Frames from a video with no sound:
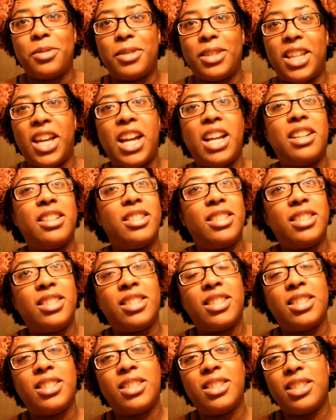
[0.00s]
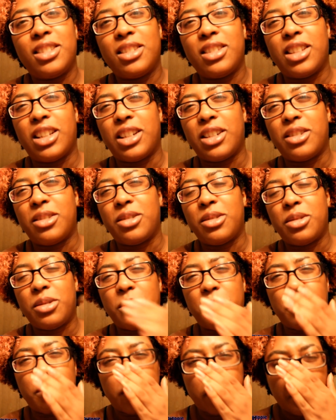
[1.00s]
That is like a
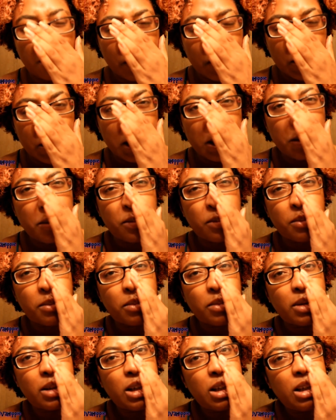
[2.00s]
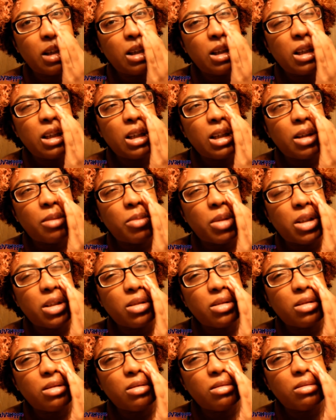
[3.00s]
um, it's like a
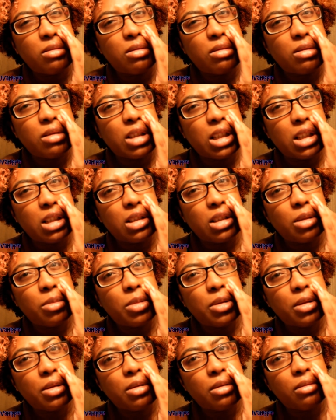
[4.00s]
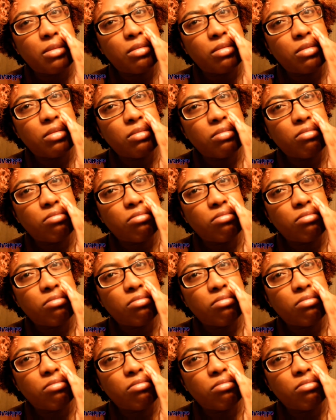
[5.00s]
milestone. Can I say milestone?